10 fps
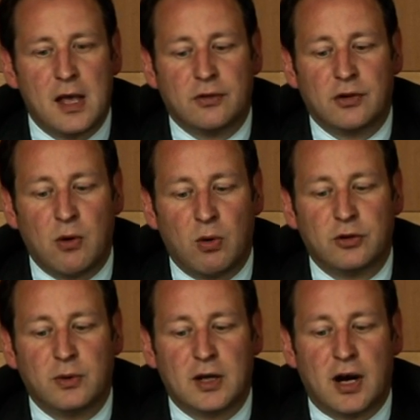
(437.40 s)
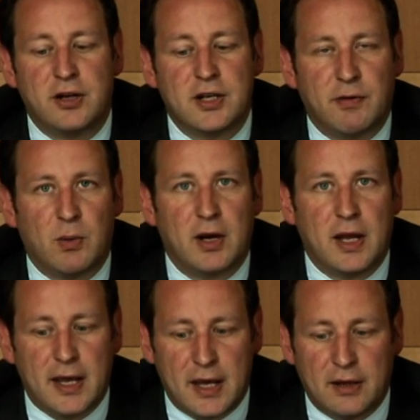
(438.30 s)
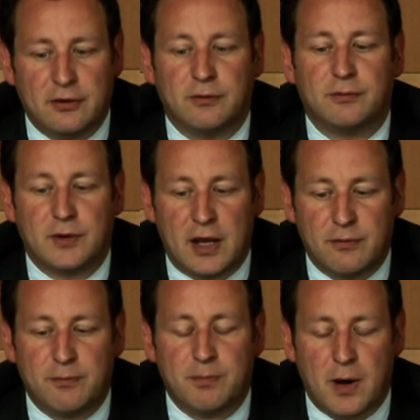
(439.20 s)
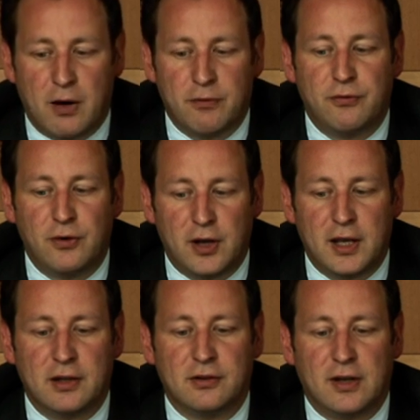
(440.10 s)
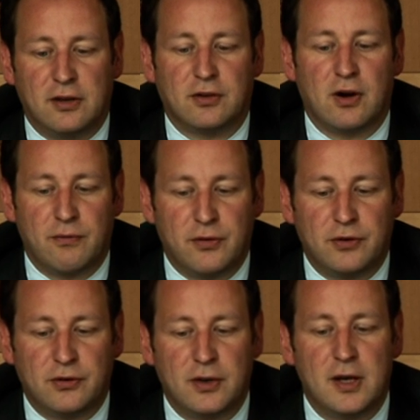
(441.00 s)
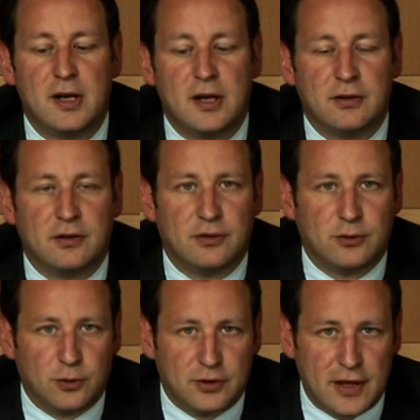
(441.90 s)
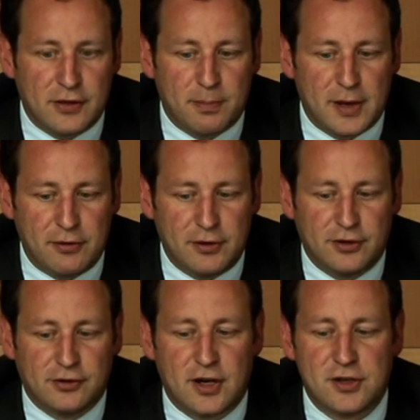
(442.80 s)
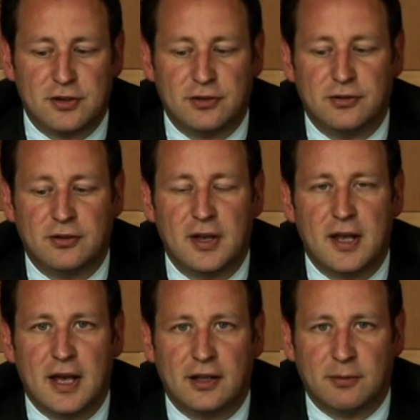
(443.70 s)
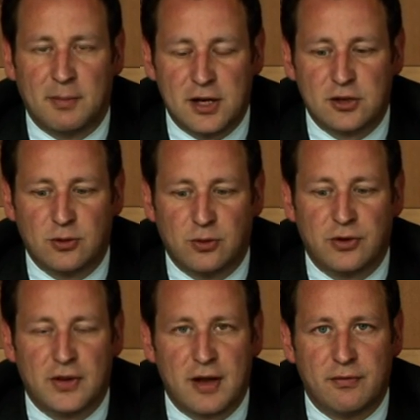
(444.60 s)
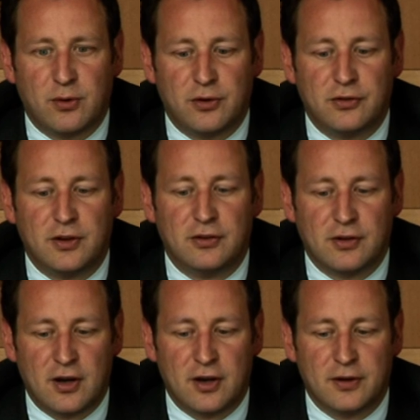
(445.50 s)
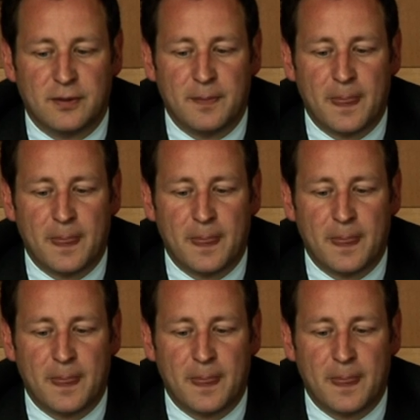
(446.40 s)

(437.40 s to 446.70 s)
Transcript: So I want to encourage everyone here to take part fully in today's conference, to attend the plenary discussions and to make sure that their voice is heard.